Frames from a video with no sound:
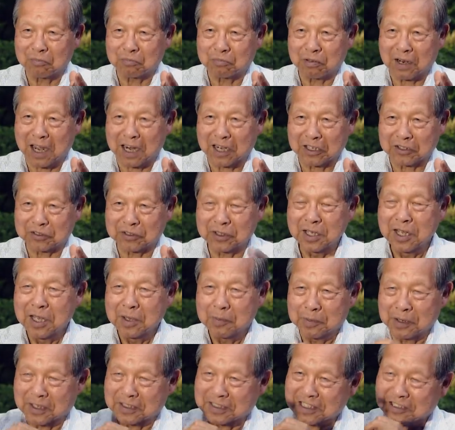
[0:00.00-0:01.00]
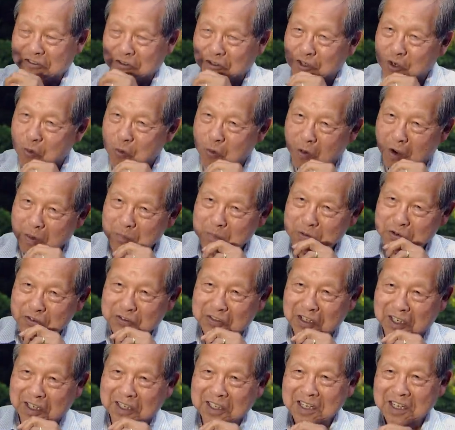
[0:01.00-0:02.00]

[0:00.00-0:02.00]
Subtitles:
products, because it's only 1%,